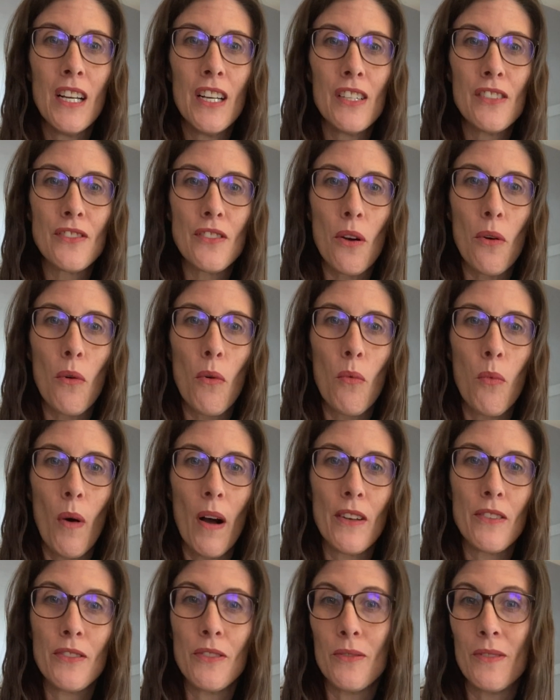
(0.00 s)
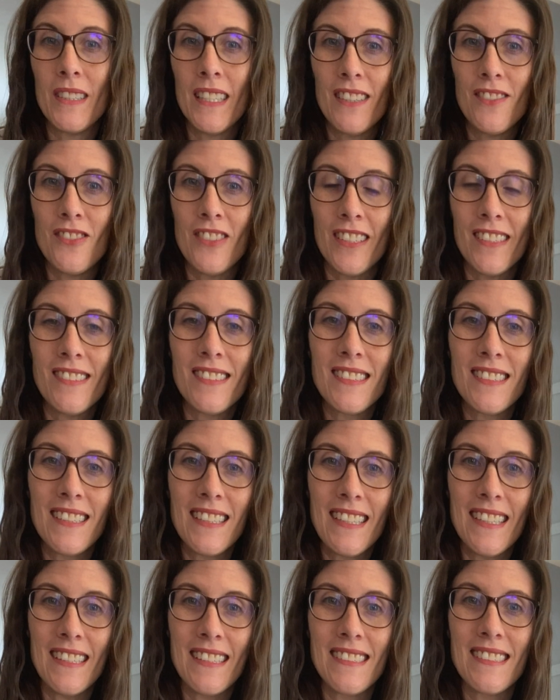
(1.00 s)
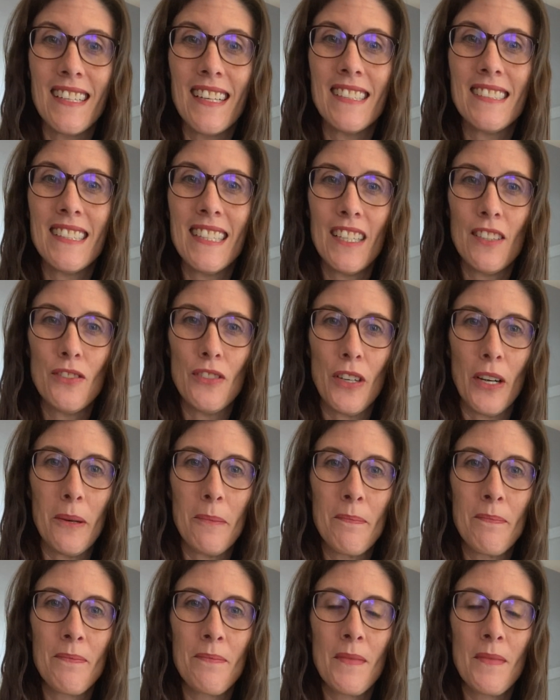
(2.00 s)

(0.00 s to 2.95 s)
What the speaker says: so one who teaches is a teacher.